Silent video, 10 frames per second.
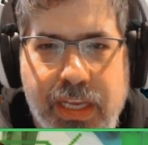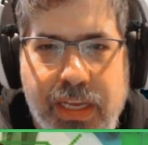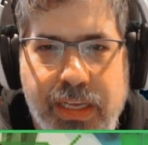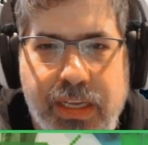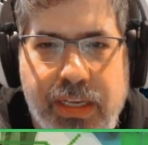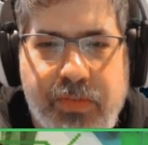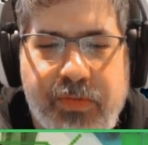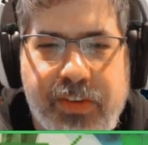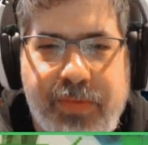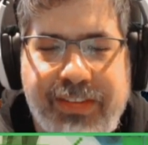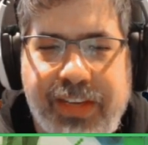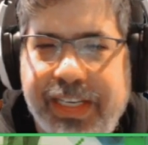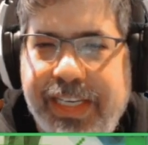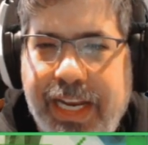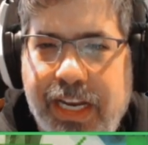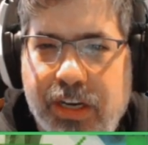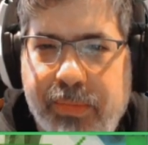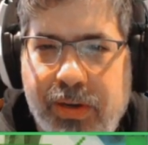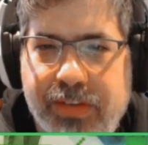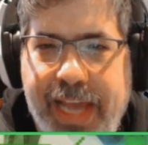you've basically negated your
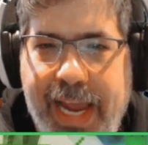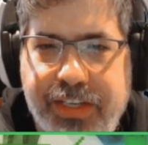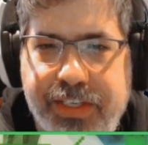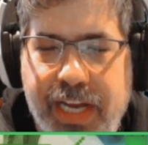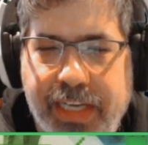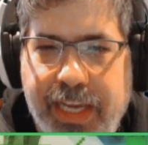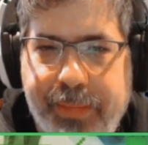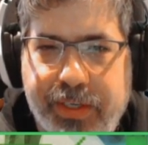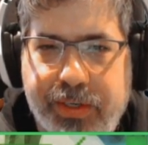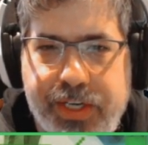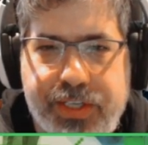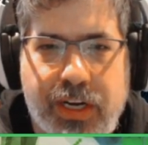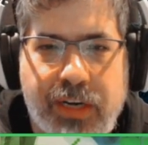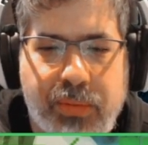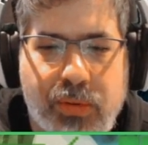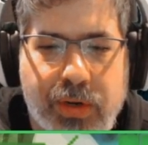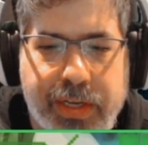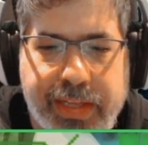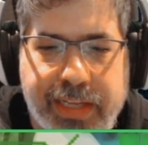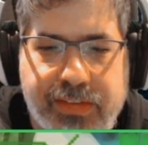opponent's action and kept your creature on board
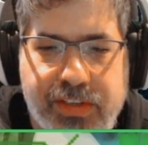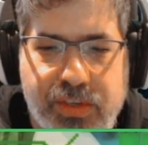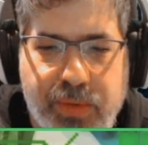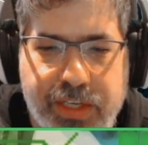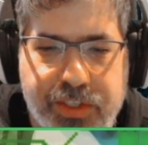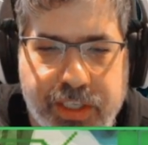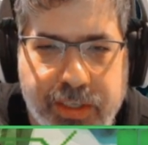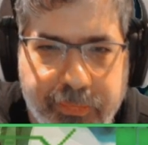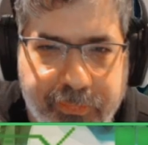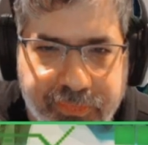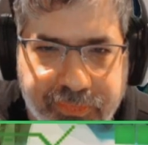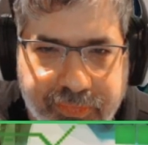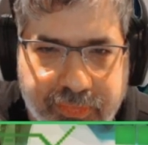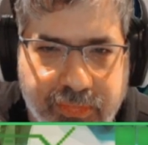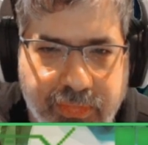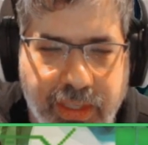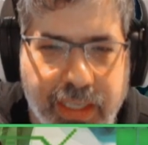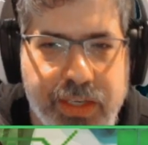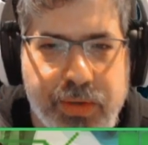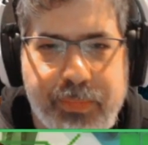in that situation.
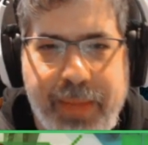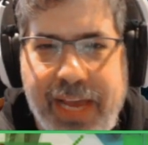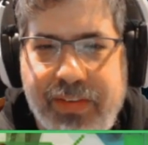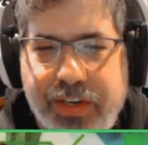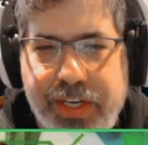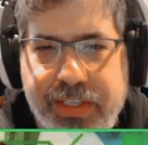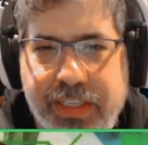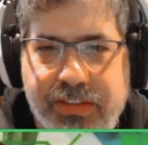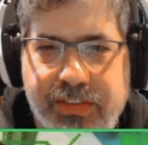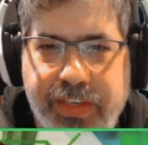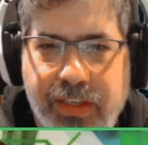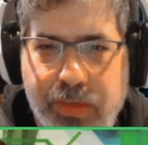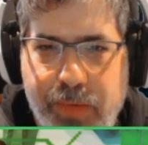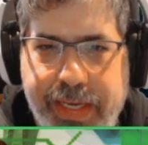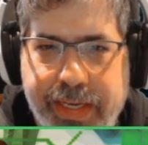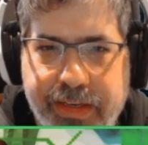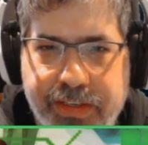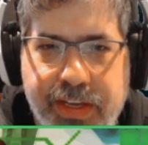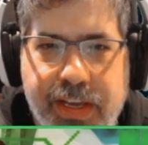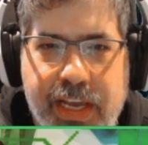You may have a creature that's severely
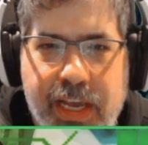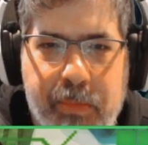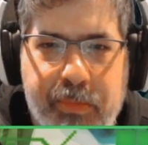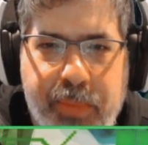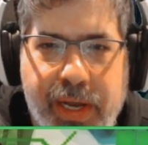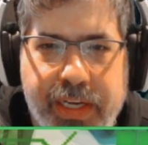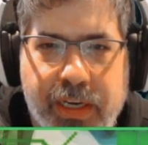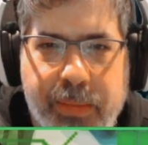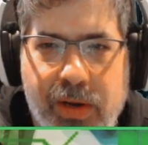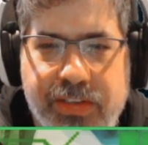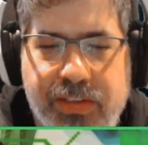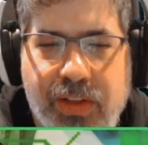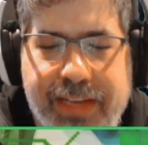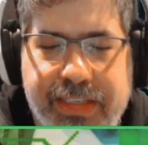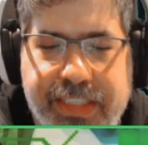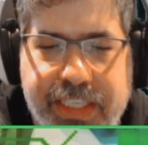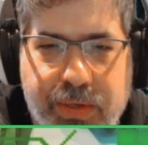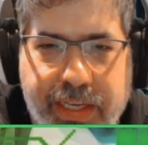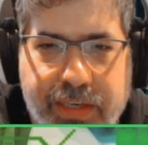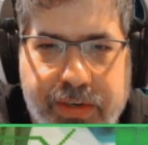weakened, but your opponent still has to deal
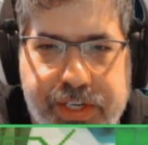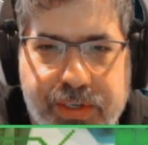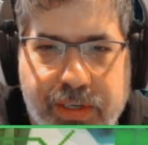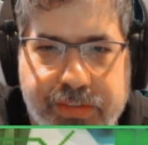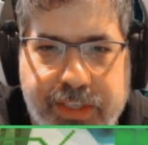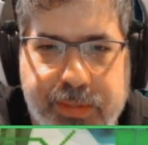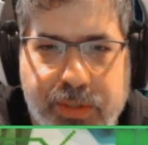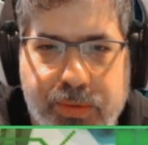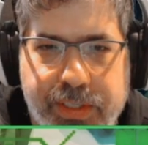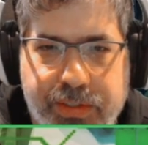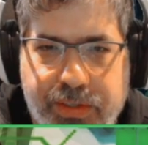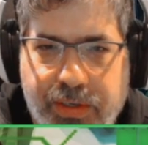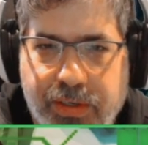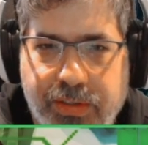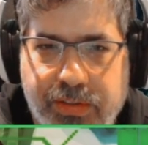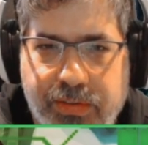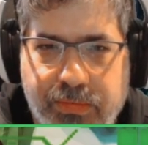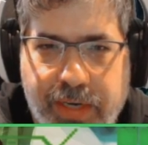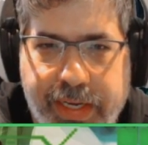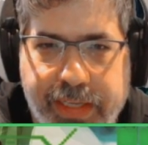with that creature on subsequent turns,
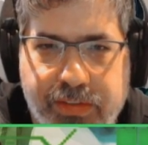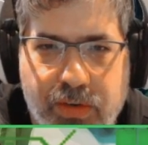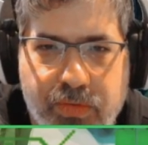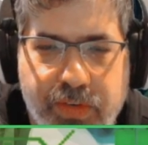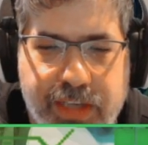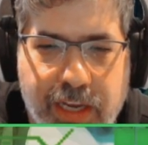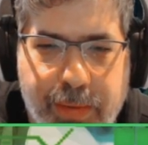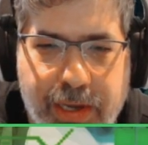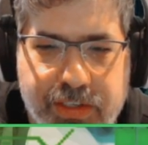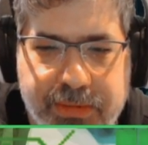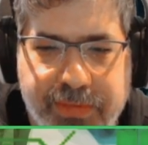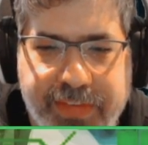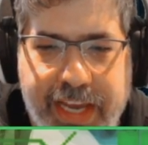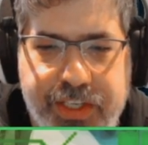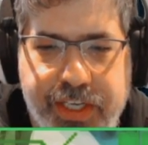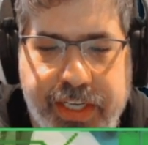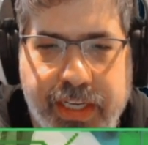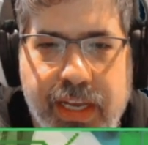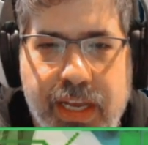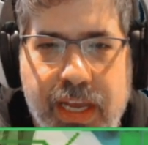right? So if we talk about in terms of
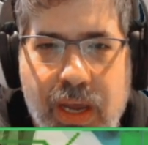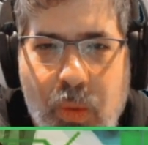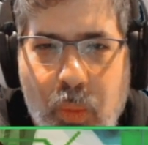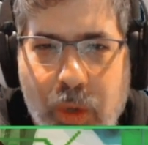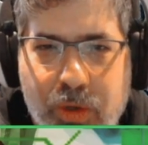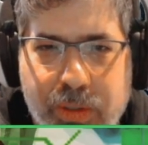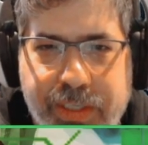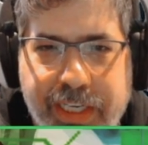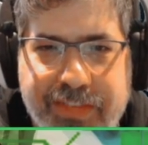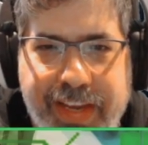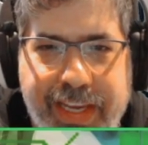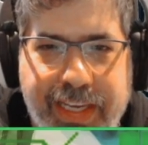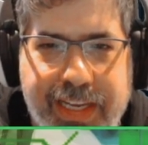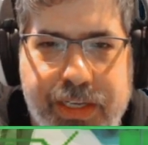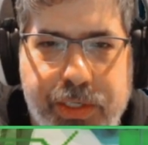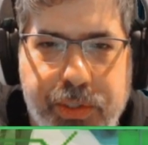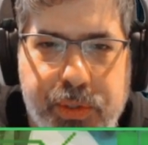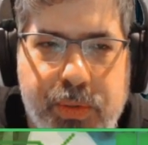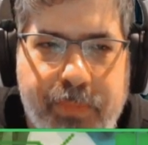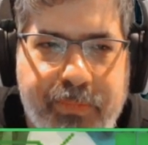catching, what Cortex Vane can do